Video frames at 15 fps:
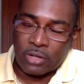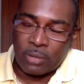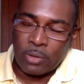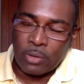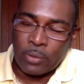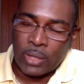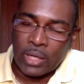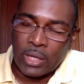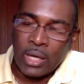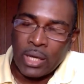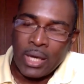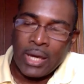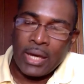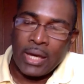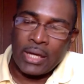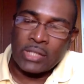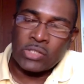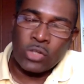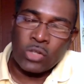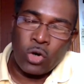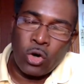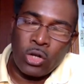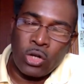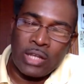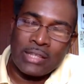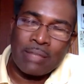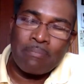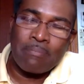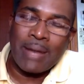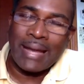Ewing is only
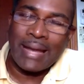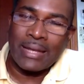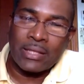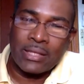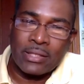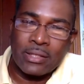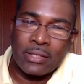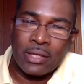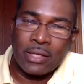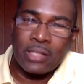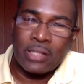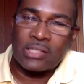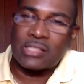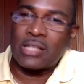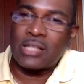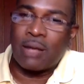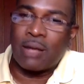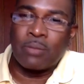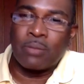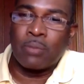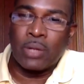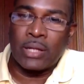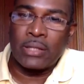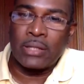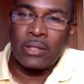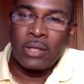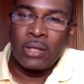the ballot can stop the bullet.